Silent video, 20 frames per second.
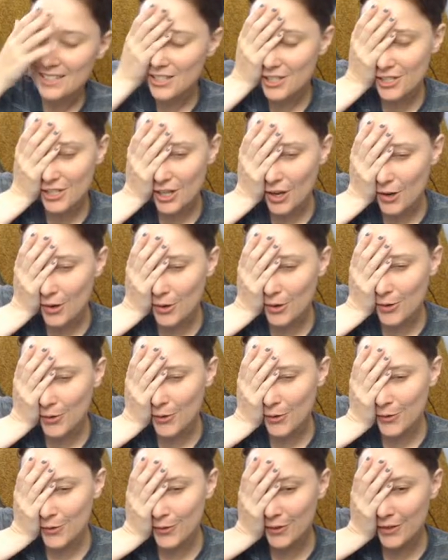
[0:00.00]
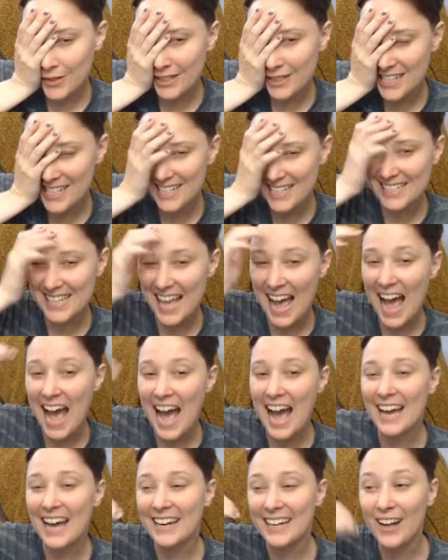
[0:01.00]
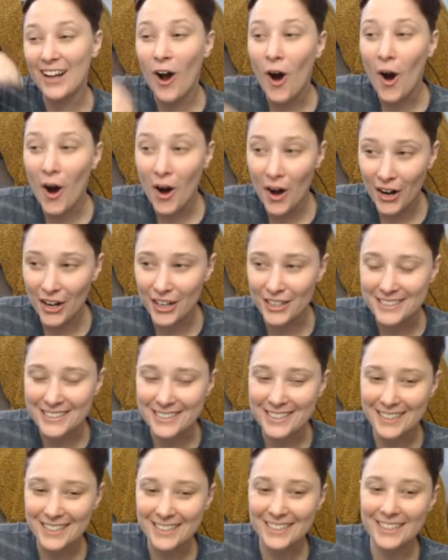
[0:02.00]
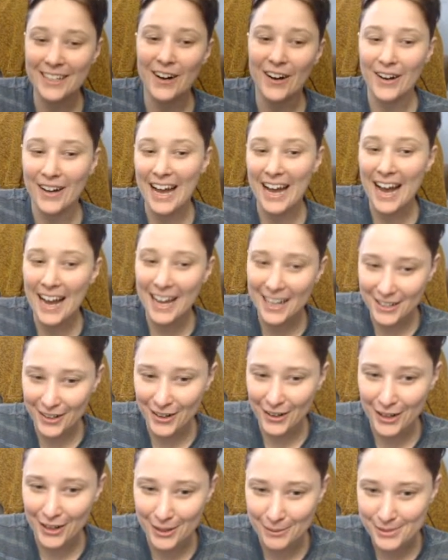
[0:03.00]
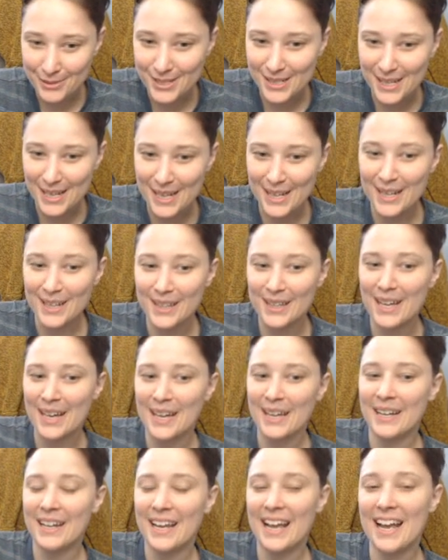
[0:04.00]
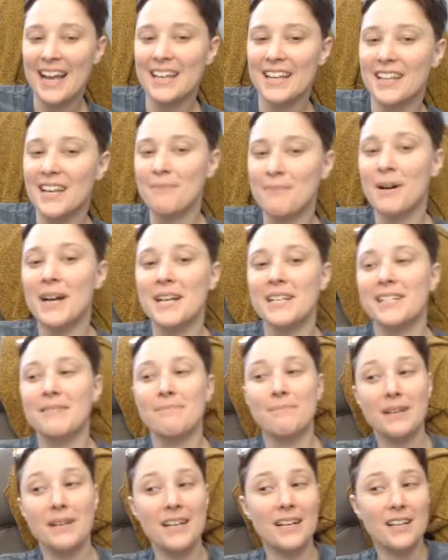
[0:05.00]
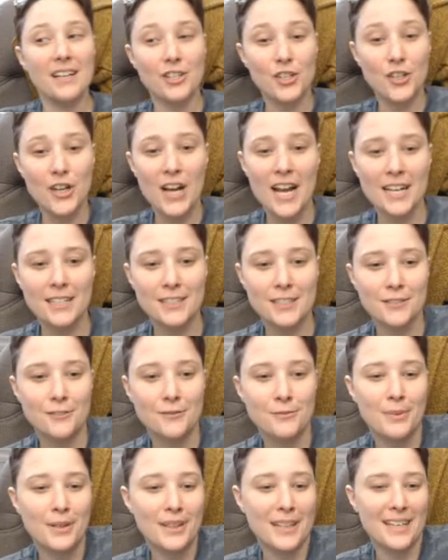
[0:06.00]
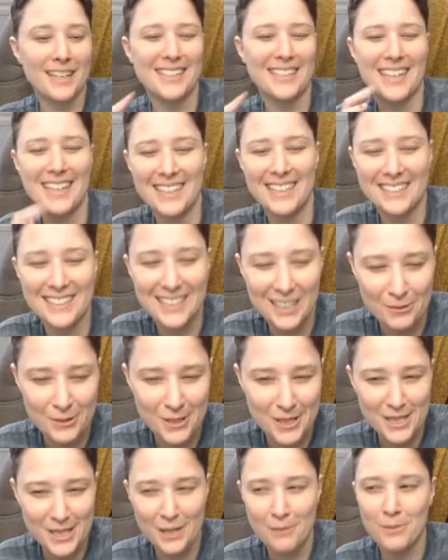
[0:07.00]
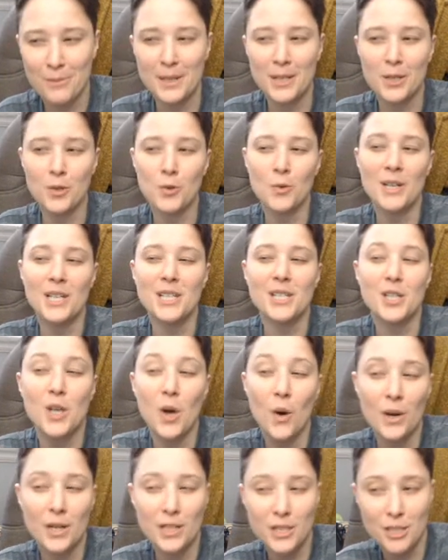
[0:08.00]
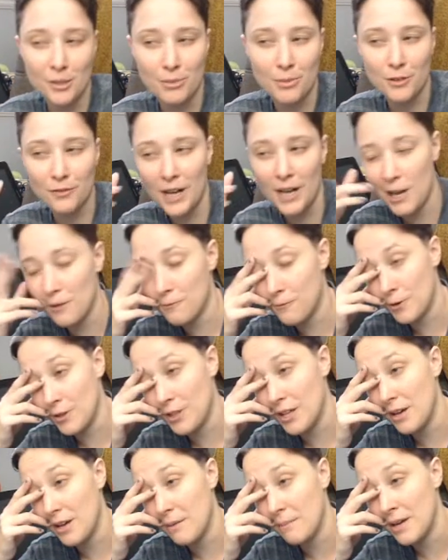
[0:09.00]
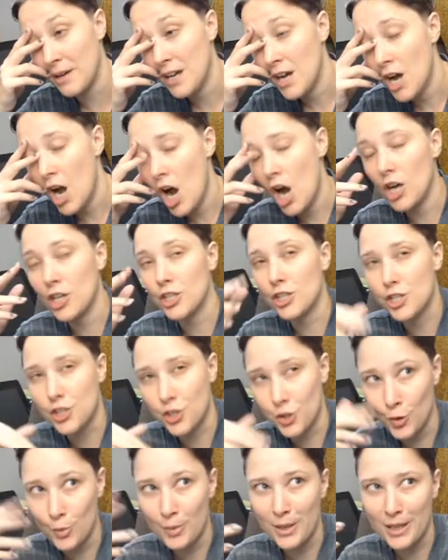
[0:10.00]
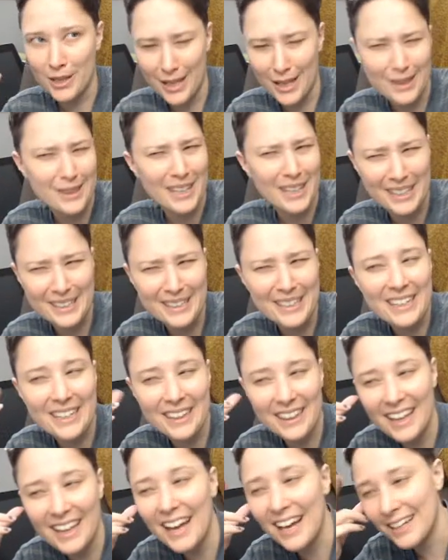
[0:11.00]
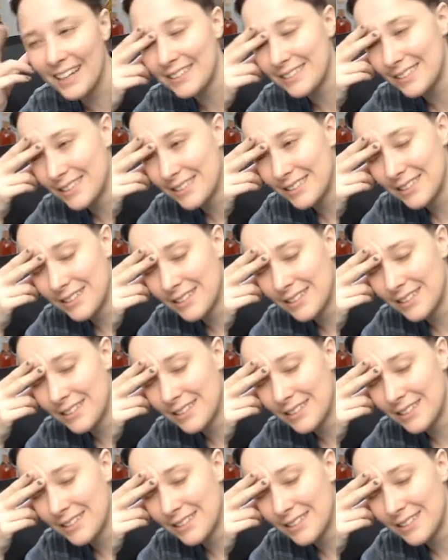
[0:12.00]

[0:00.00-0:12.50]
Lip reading: So, he's adding on to the ad hom saying that, hey, they might be attractive, but they can't get with somebody who is going to provide for them, assuming that they need that.